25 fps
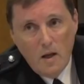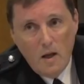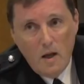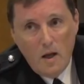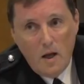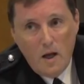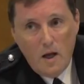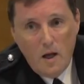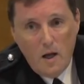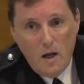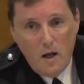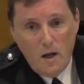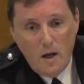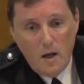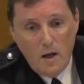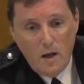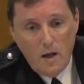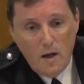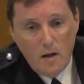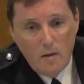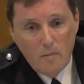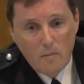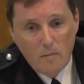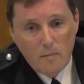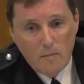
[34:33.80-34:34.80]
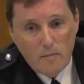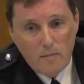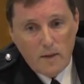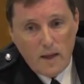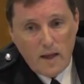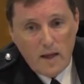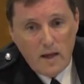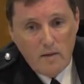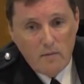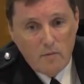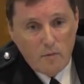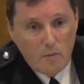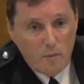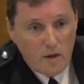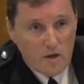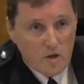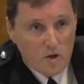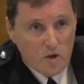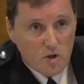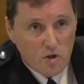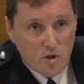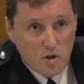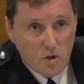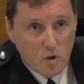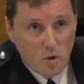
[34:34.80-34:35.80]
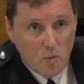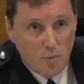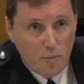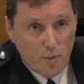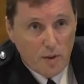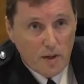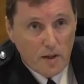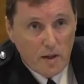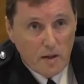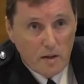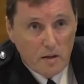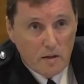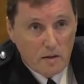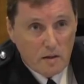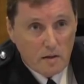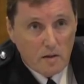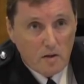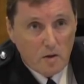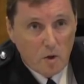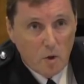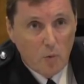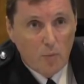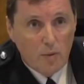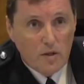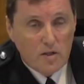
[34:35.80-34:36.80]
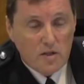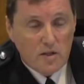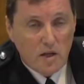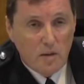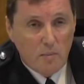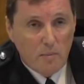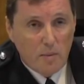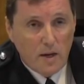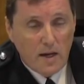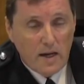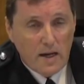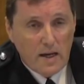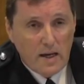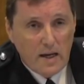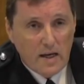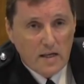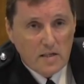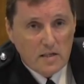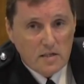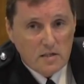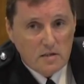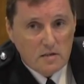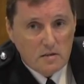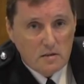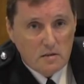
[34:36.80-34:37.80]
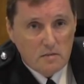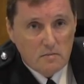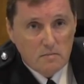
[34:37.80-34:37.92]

That information could be sent back, yes.